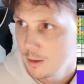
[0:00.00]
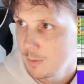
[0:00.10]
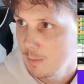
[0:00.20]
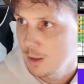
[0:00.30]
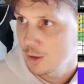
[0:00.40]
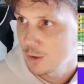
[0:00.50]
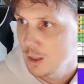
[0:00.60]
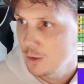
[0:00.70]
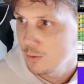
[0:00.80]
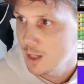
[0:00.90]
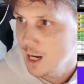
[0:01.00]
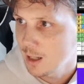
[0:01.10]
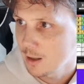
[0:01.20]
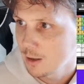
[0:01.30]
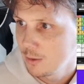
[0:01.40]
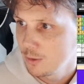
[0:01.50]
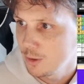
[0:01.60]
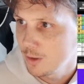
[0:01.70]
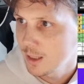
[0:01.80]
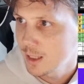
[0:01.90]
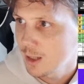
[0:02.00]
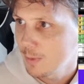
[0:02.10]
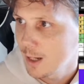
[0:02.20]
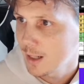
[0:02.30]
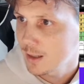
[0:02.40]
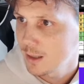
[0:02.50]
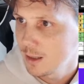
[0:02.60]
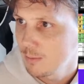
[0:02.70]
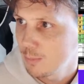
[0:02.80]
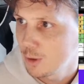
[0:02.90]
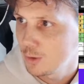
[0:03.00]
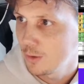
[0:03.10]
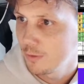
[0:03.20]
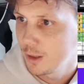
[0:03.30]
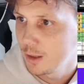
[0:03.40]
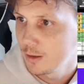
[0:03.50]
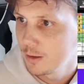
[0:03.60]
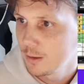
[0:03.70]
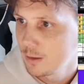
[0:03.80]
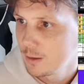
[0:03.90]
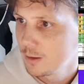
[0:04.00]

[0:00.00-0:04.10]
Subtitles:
Let me make sure I do not close you guys out by accident. Put you over here.